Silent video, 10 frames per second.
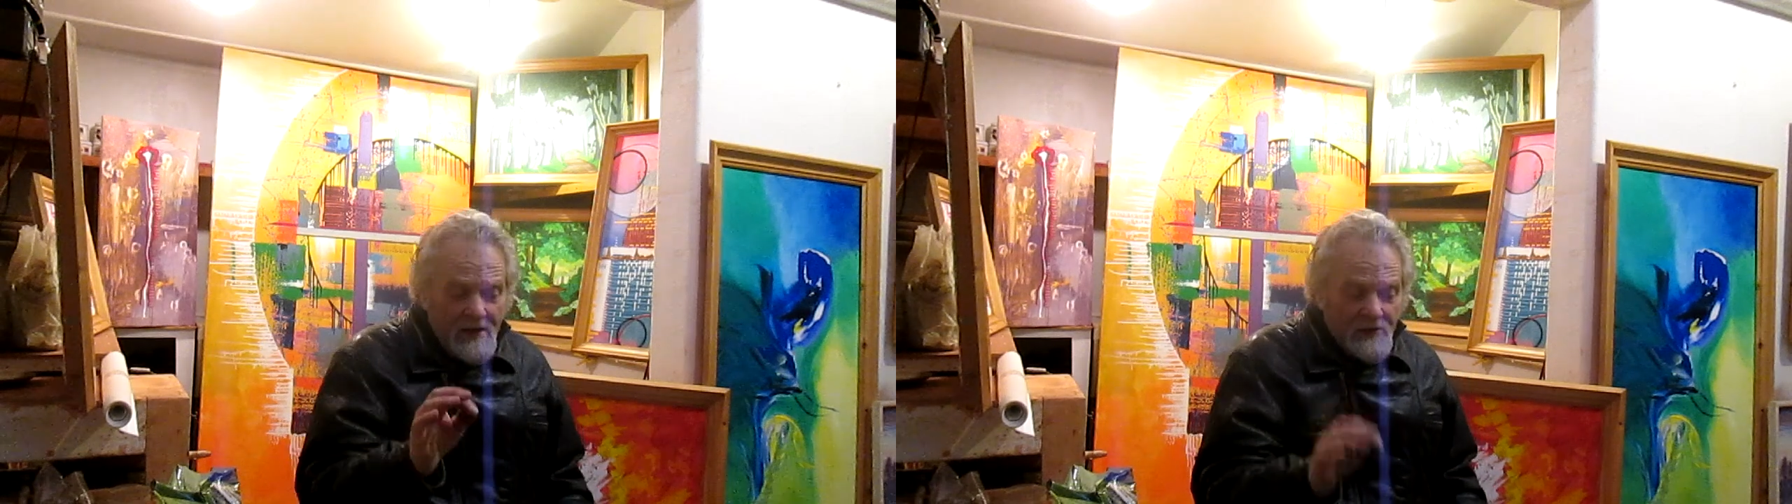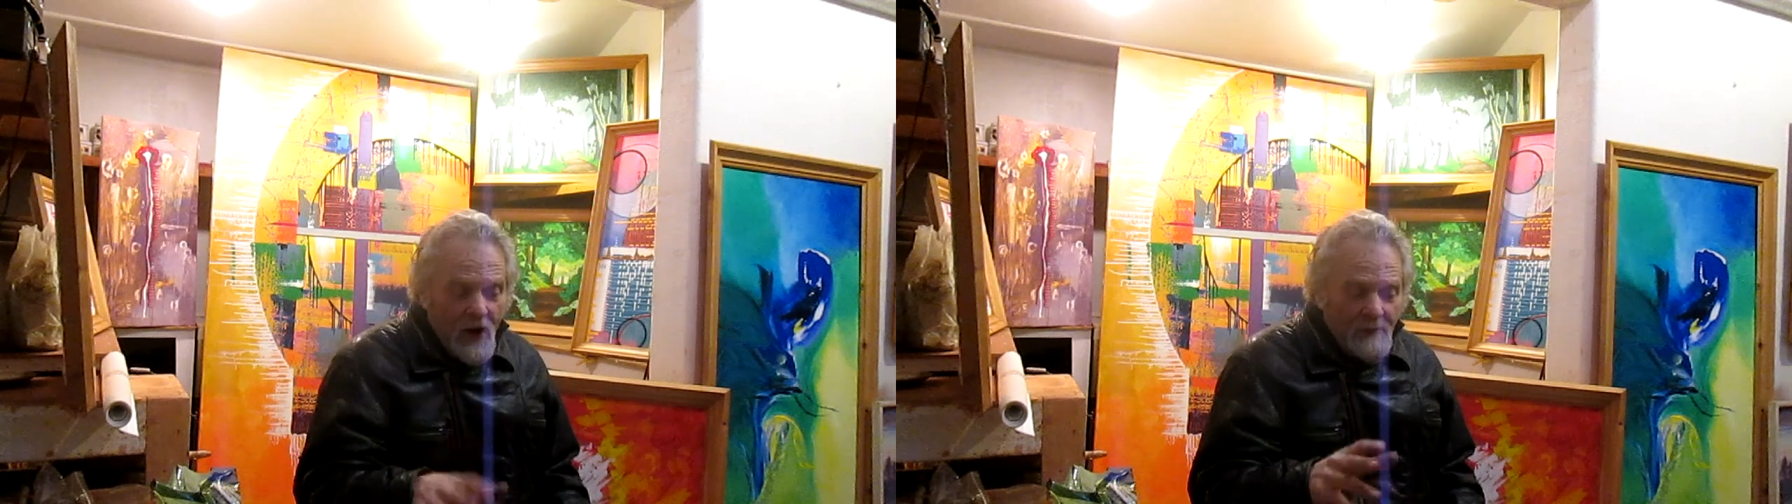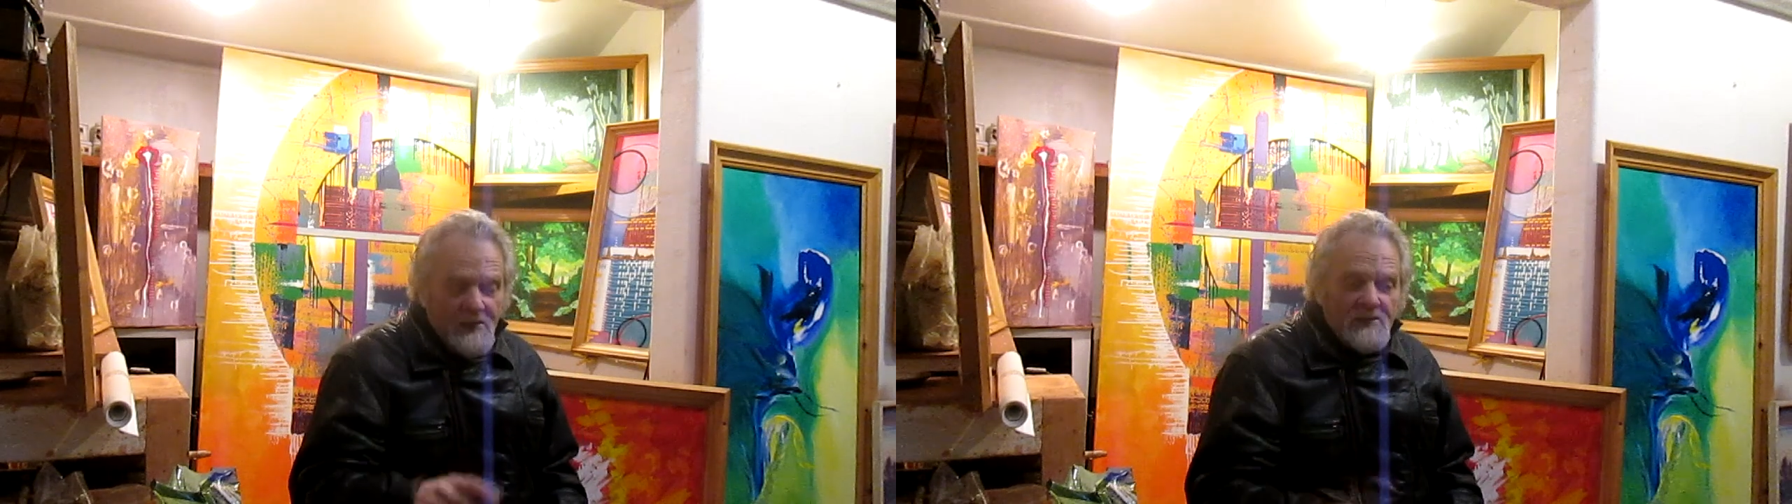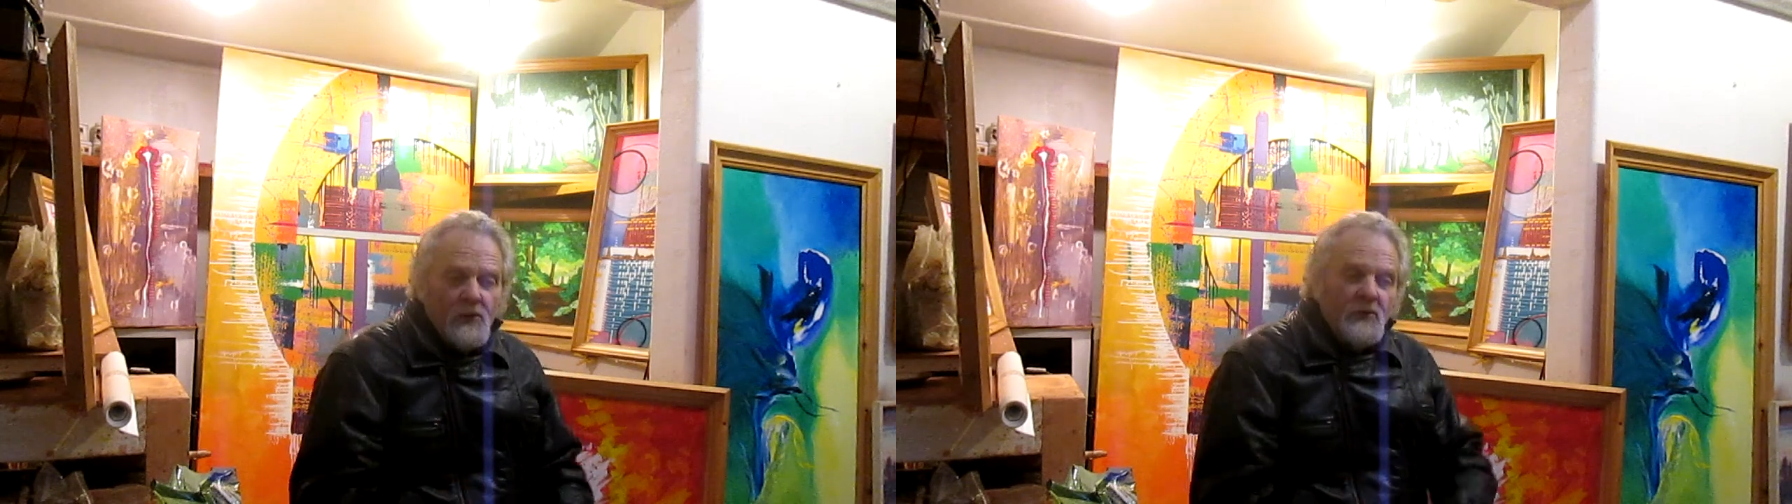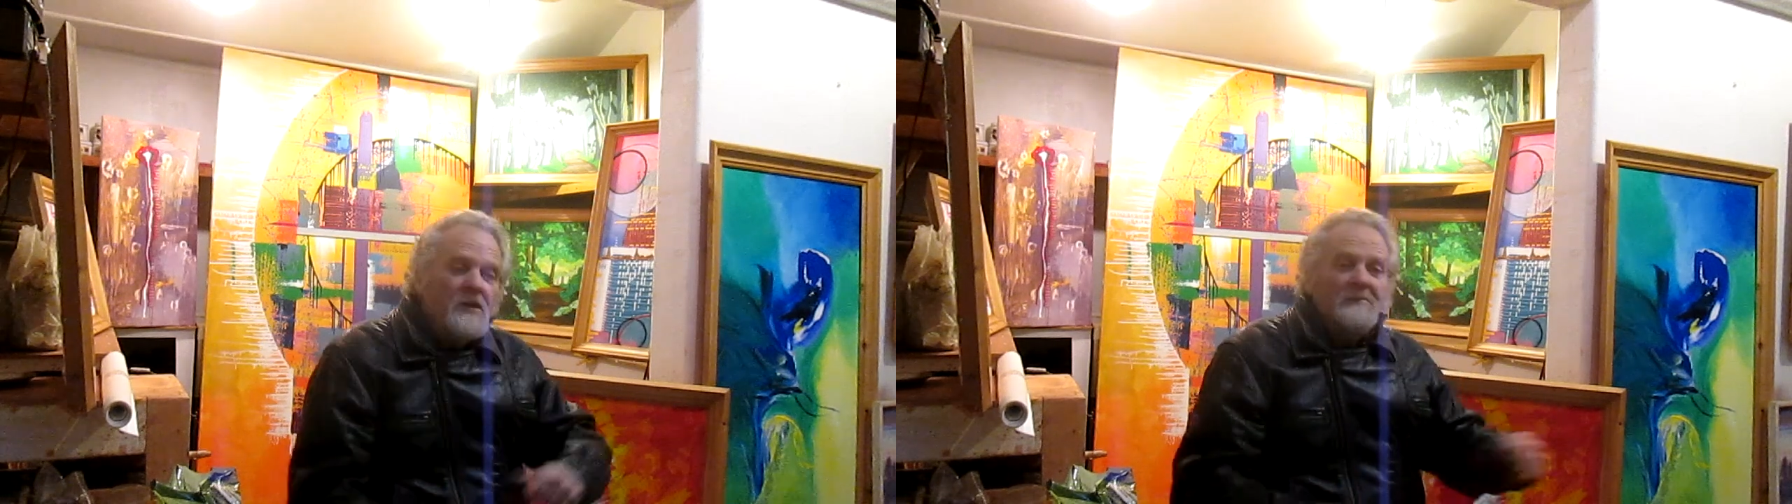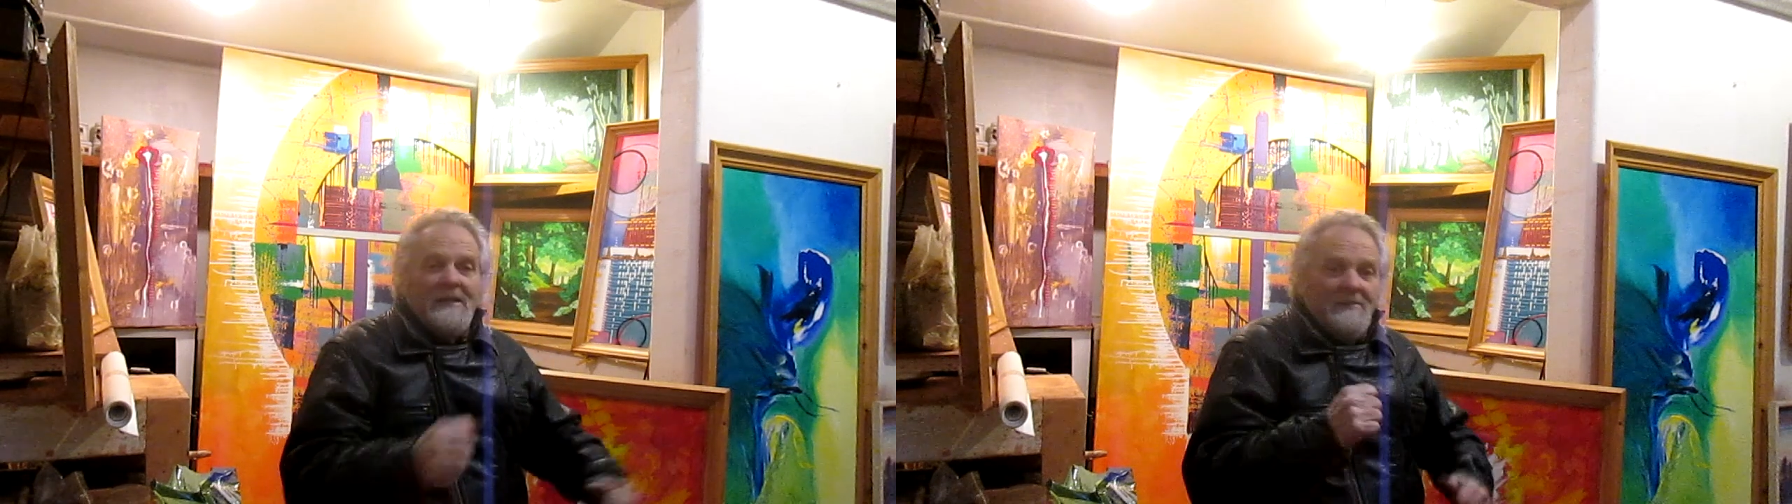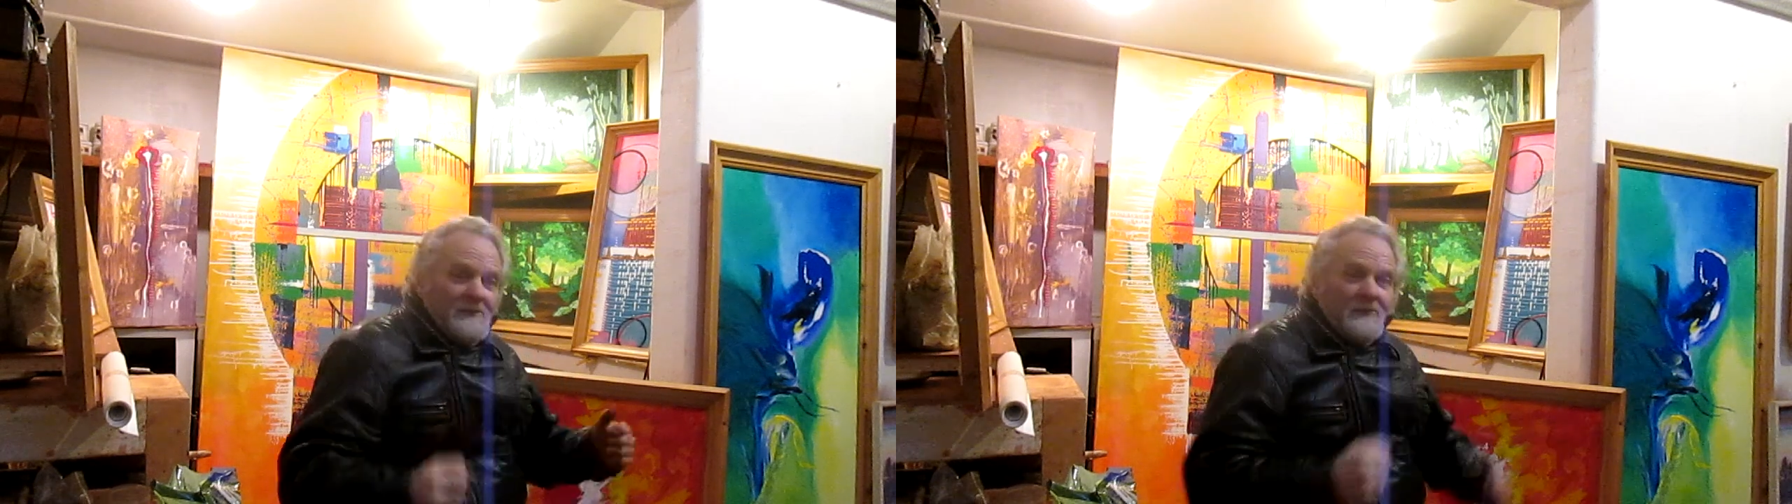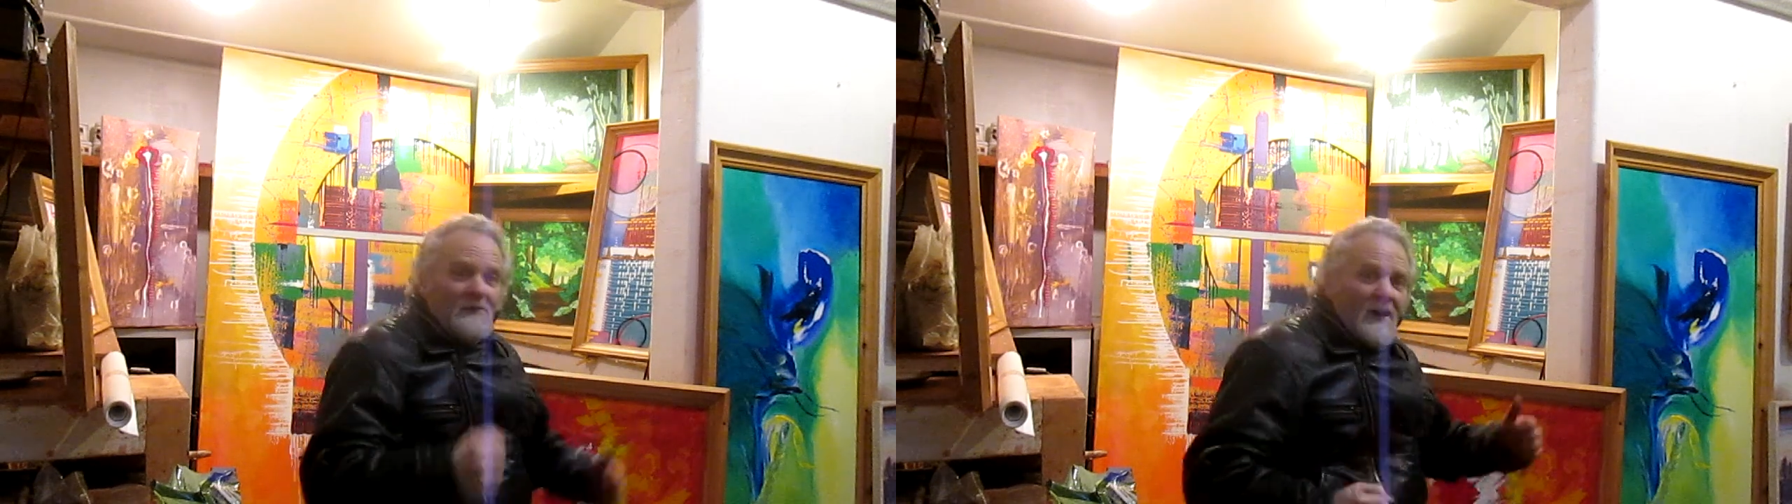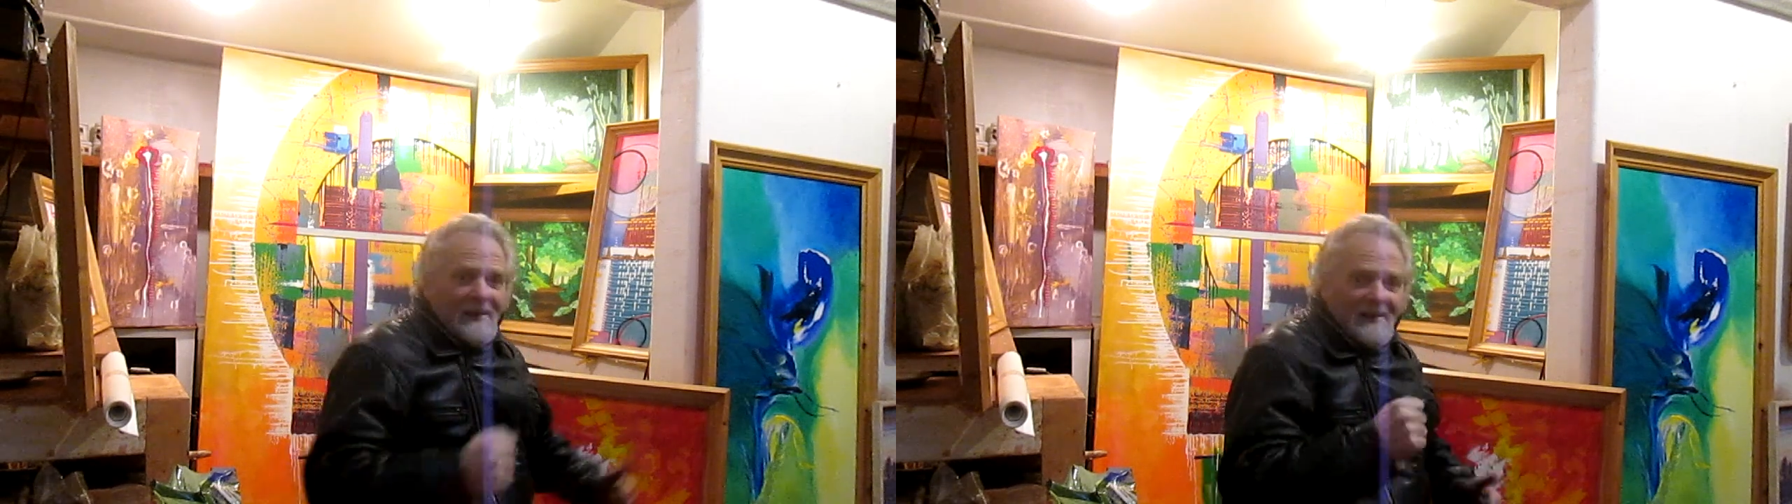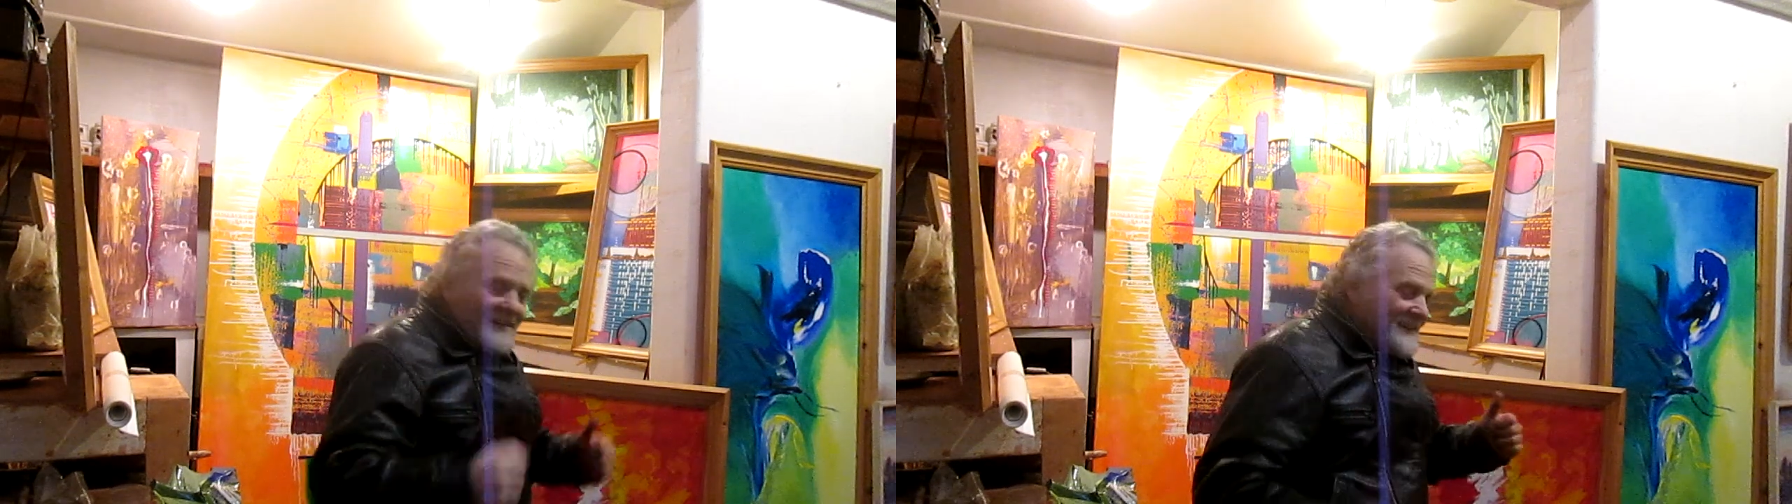drop the sodium in and
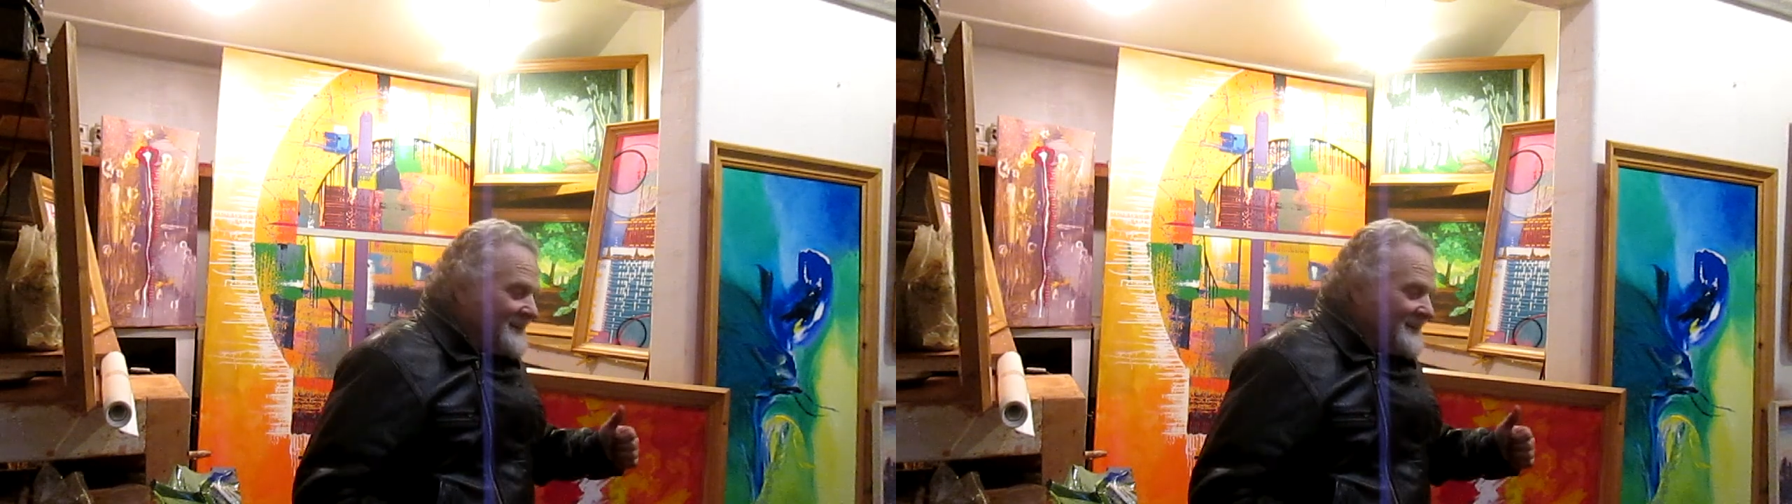run